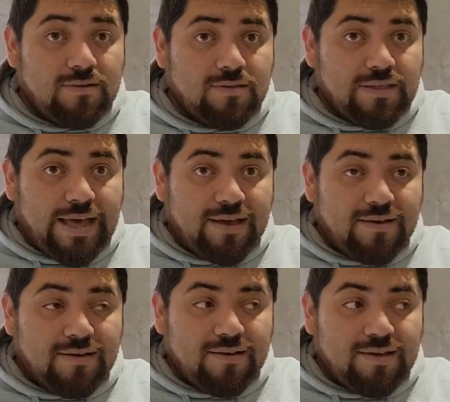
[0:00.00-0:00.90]

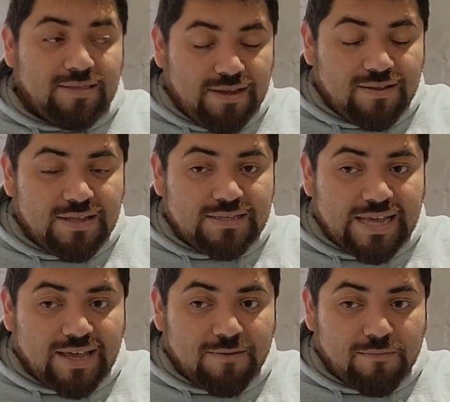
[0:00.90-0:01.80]
Like literally
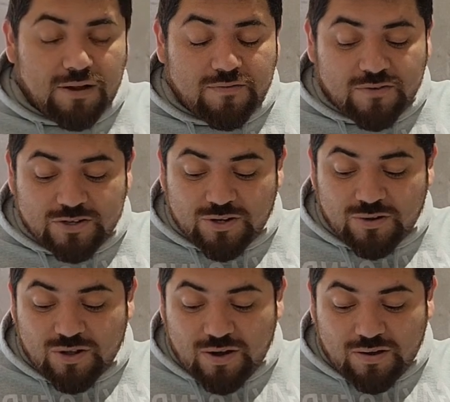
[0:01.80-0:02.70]
taking blood for so
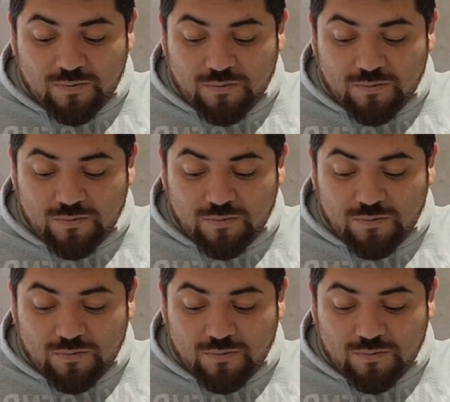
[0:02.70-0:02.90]
long.